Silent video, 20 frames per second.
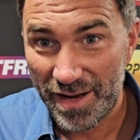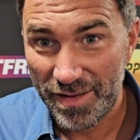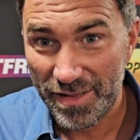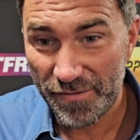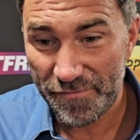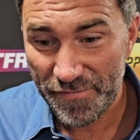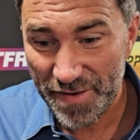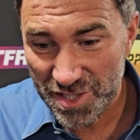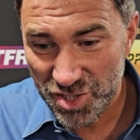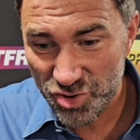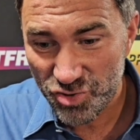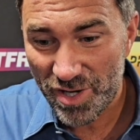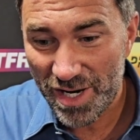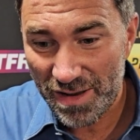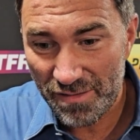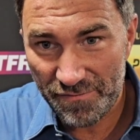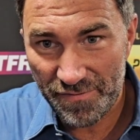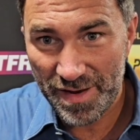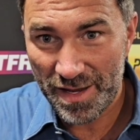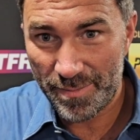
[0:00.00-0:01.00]
The
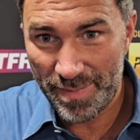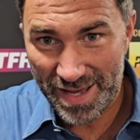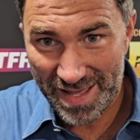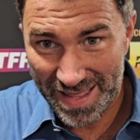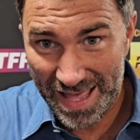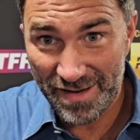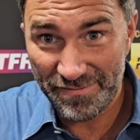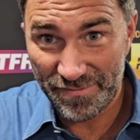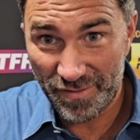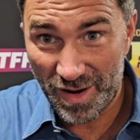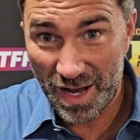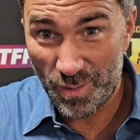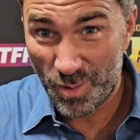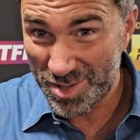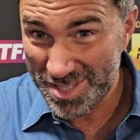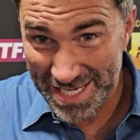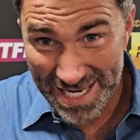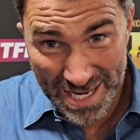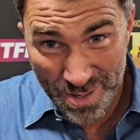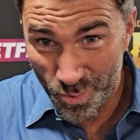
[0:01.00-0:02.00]
frustrating thing about that fight
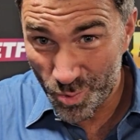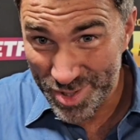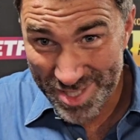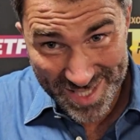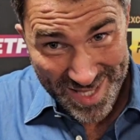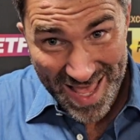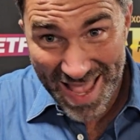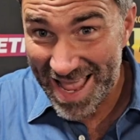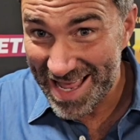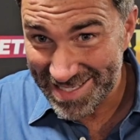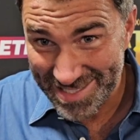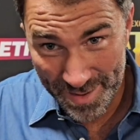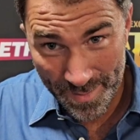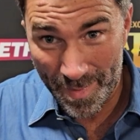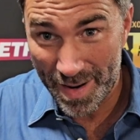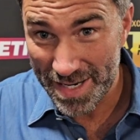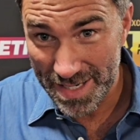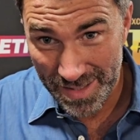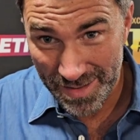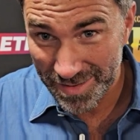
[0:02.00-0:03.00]
was it was there to
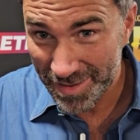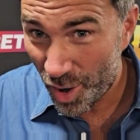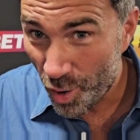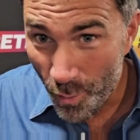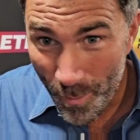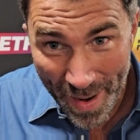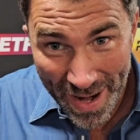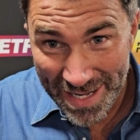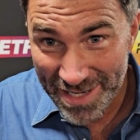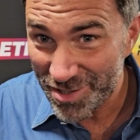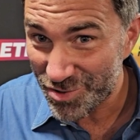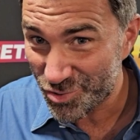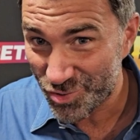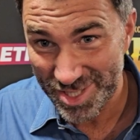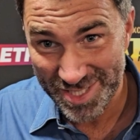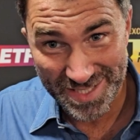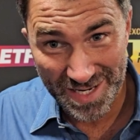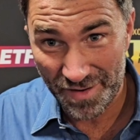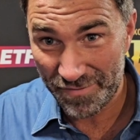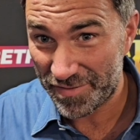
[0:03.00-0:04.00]
make. No
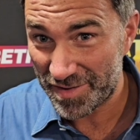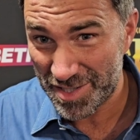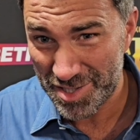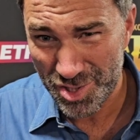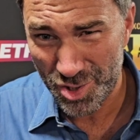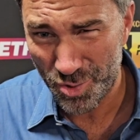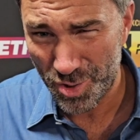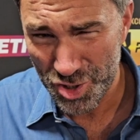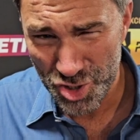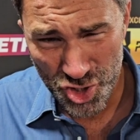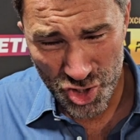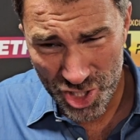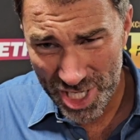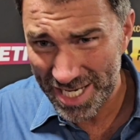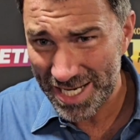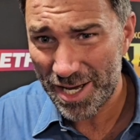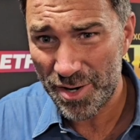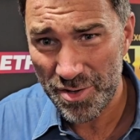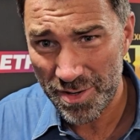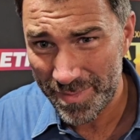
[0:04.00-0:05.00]
mandatories, nothing at all, a
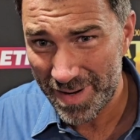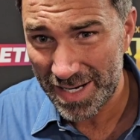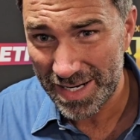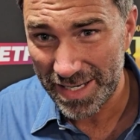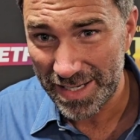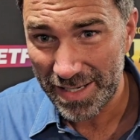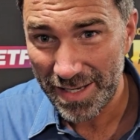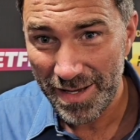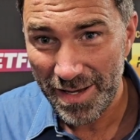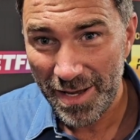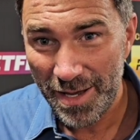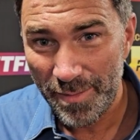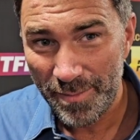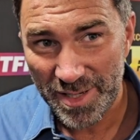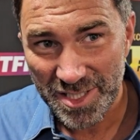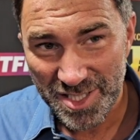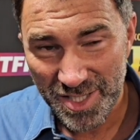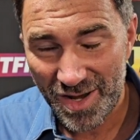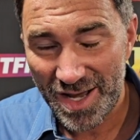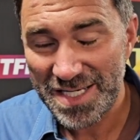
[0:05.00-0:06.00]
shitload of money.
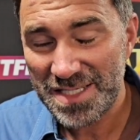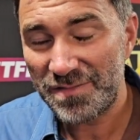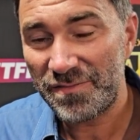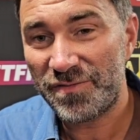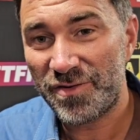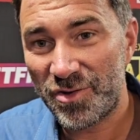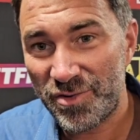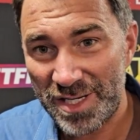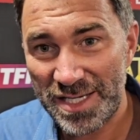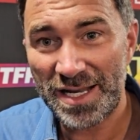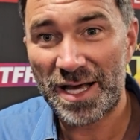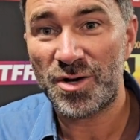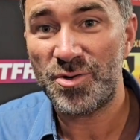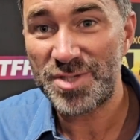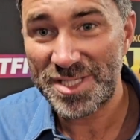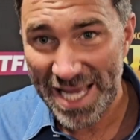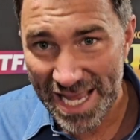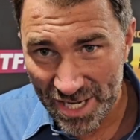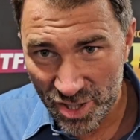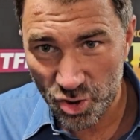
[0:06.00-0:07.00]
But Tyson Fury
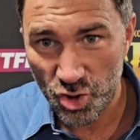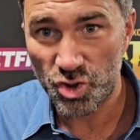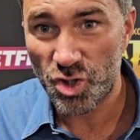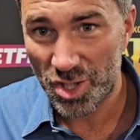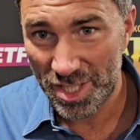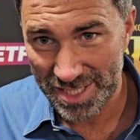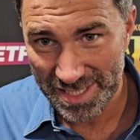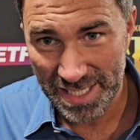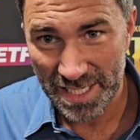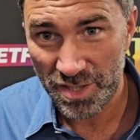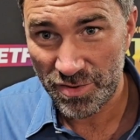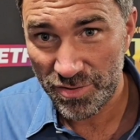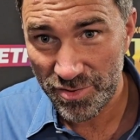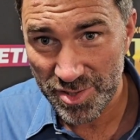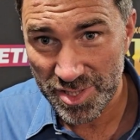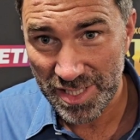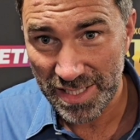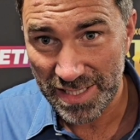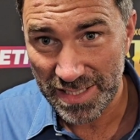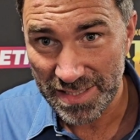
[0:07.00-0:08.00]
knows how good Alexander
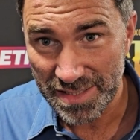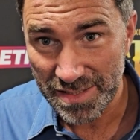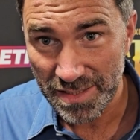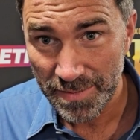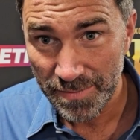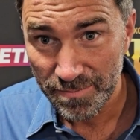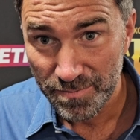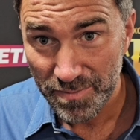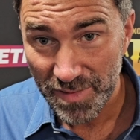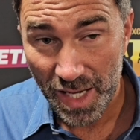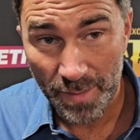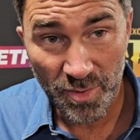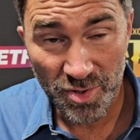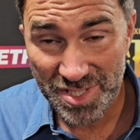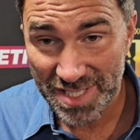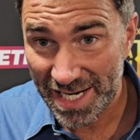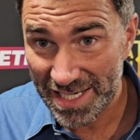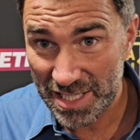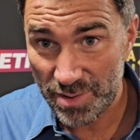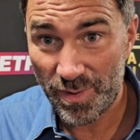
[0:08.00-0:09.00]
Usyk is. I'm not
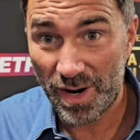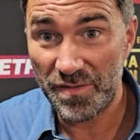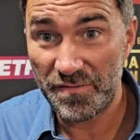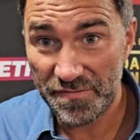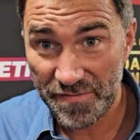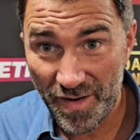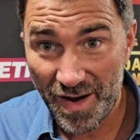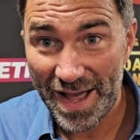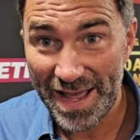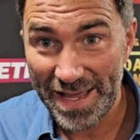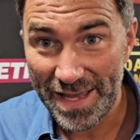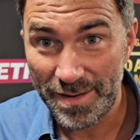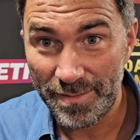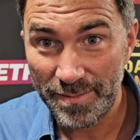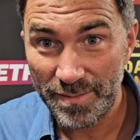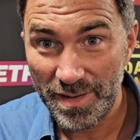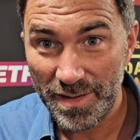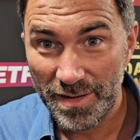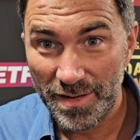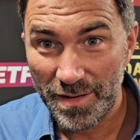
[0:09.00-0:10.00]
saying he won't fight him,
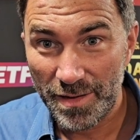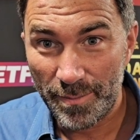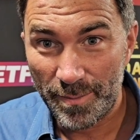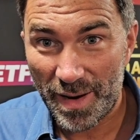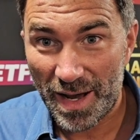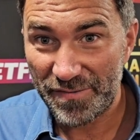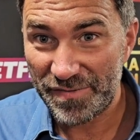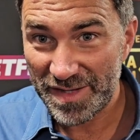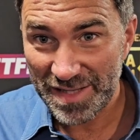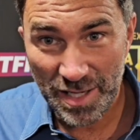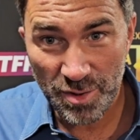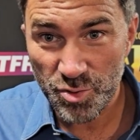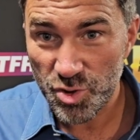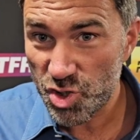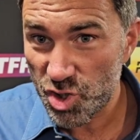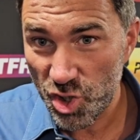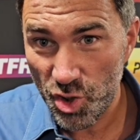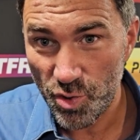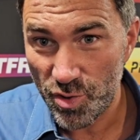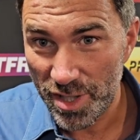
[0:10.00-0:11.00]
but if it don't
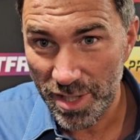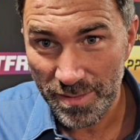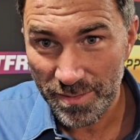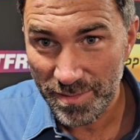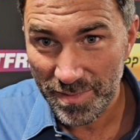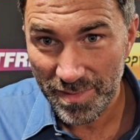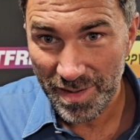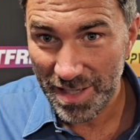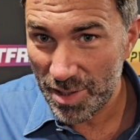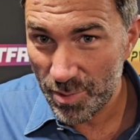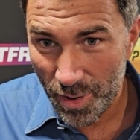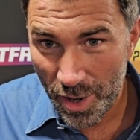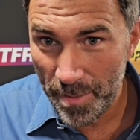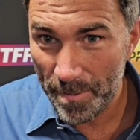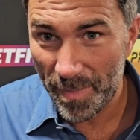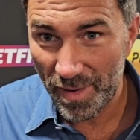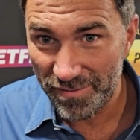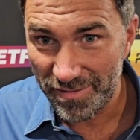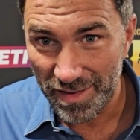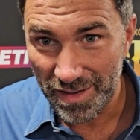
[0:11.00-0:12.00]
suit him, he
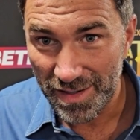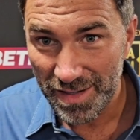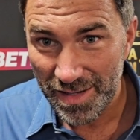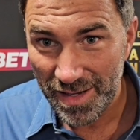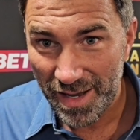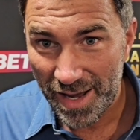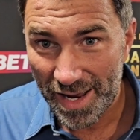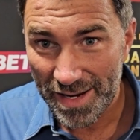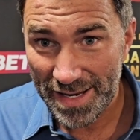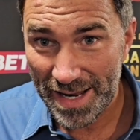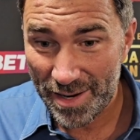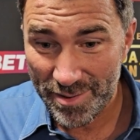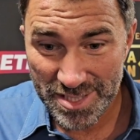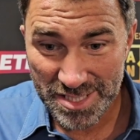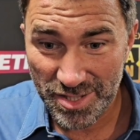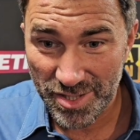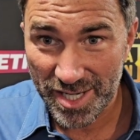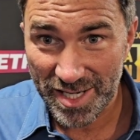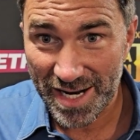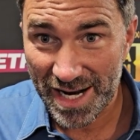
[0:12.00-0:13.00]
won't bother. And now he's
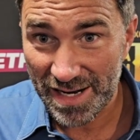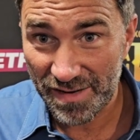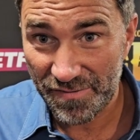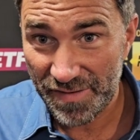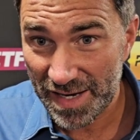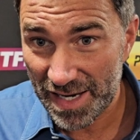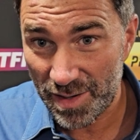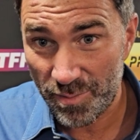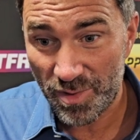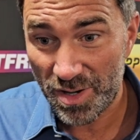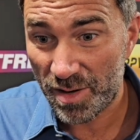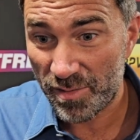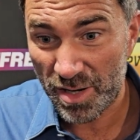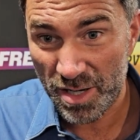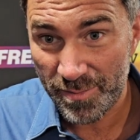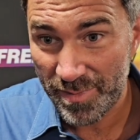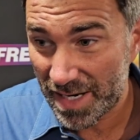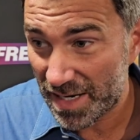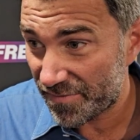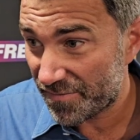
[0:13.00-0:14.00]
looking at it thinking, well, I'm going
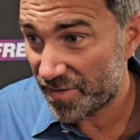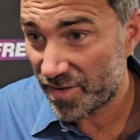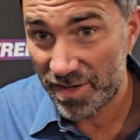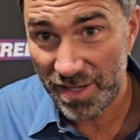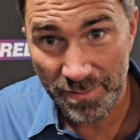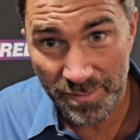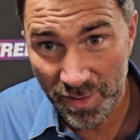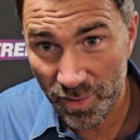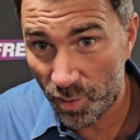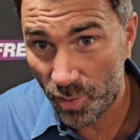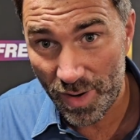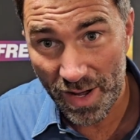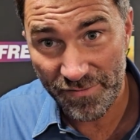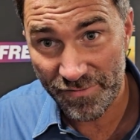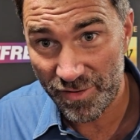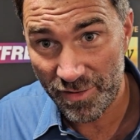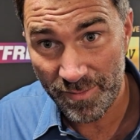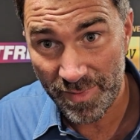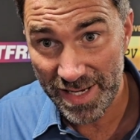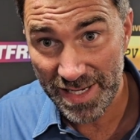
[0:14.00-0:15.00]
to make 30 mil or
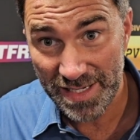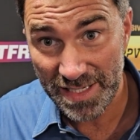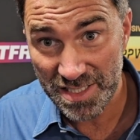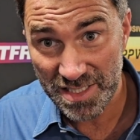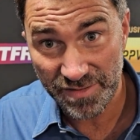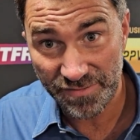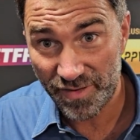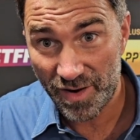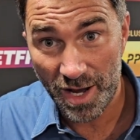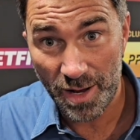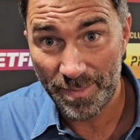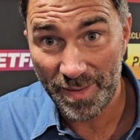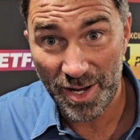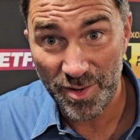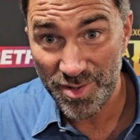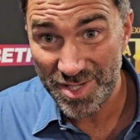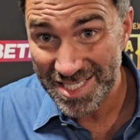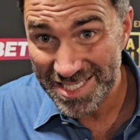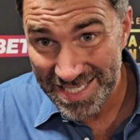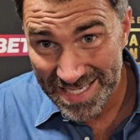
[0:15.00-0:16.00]
whatever I'm making to fight a
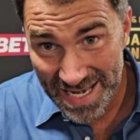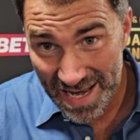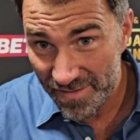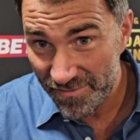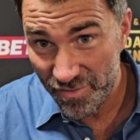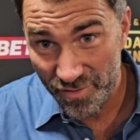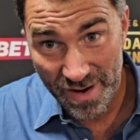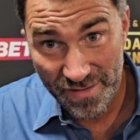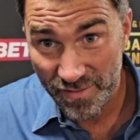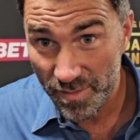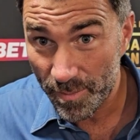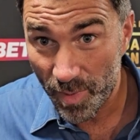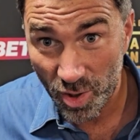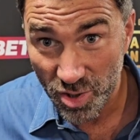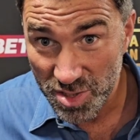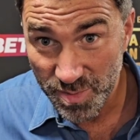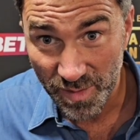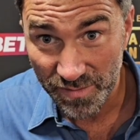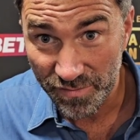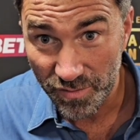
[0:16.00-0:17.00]
bloke that's never ever
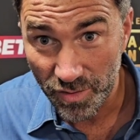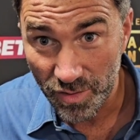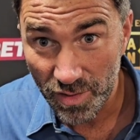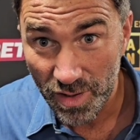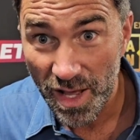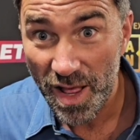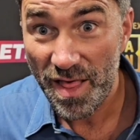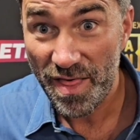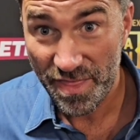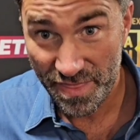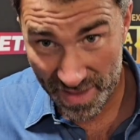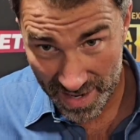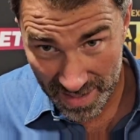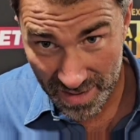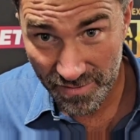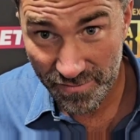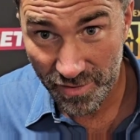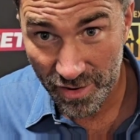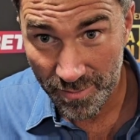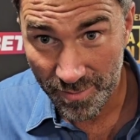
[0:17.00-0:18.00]
boxed before. Thank
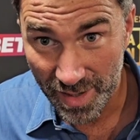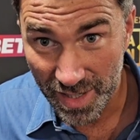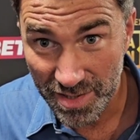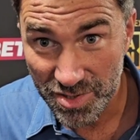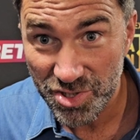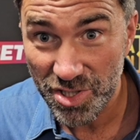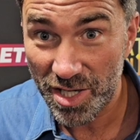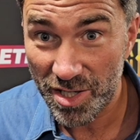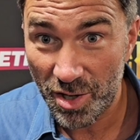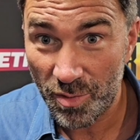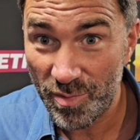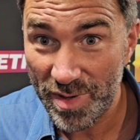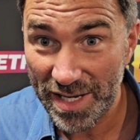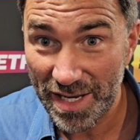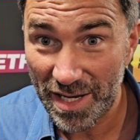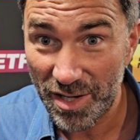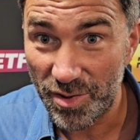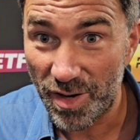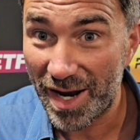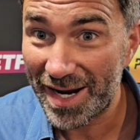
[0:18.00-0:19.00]
you very much, and on we
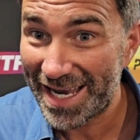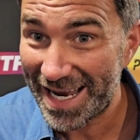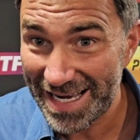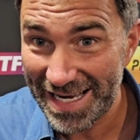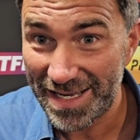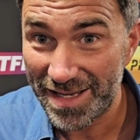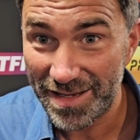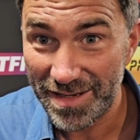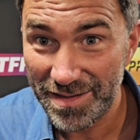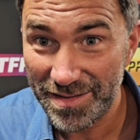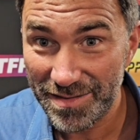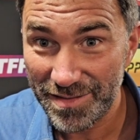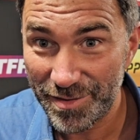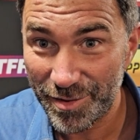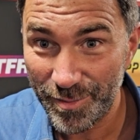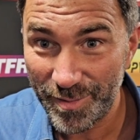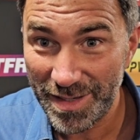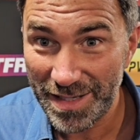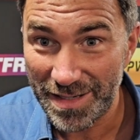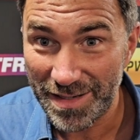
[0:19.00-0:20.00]
go. I get it, you
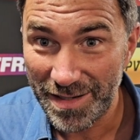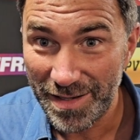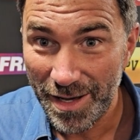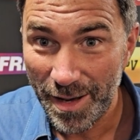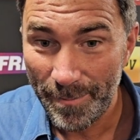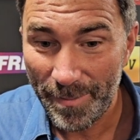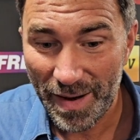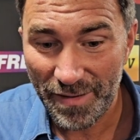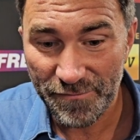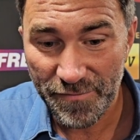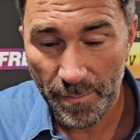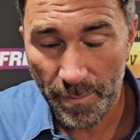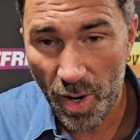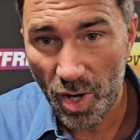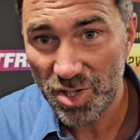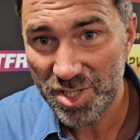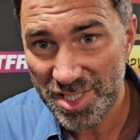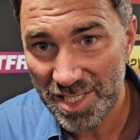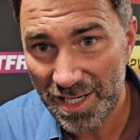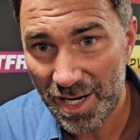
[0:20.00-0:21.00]
know what I mean? But for
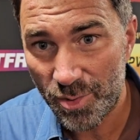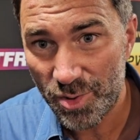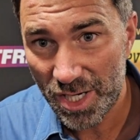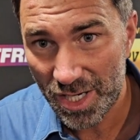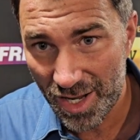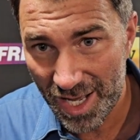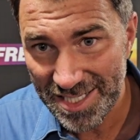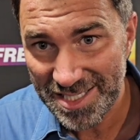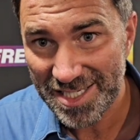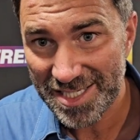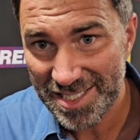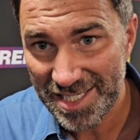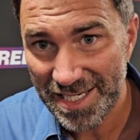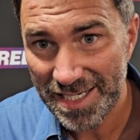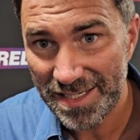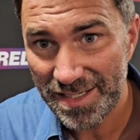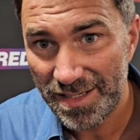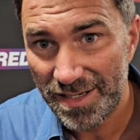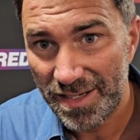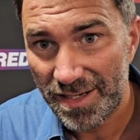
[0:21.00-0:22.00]
boxing, I would have liked to have
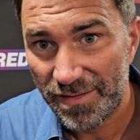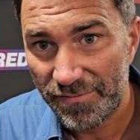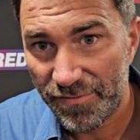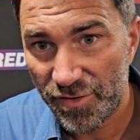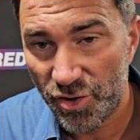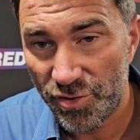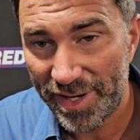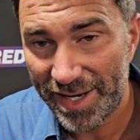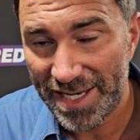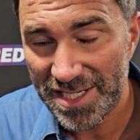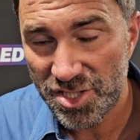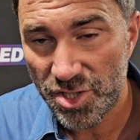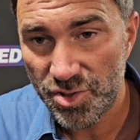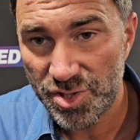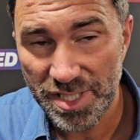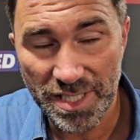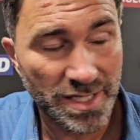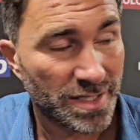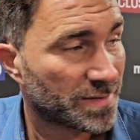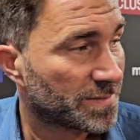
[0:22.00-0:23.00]
seen Fury against Usyk.